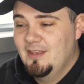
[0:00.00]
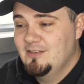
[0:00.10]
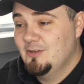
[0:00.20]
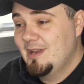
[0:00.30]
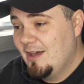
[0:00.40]

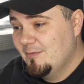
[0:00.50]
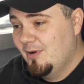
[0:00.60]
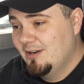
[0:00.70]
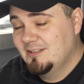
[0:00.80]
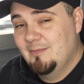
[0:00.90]
So now the
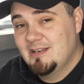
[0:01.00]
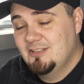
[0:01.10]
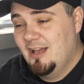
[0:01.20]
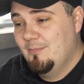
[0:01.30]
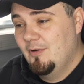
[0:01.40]
product on my
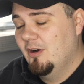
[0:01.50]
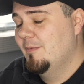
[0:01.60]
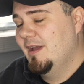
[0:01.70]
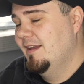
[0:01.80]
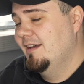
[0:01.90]
shop or on
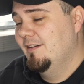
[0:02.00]
my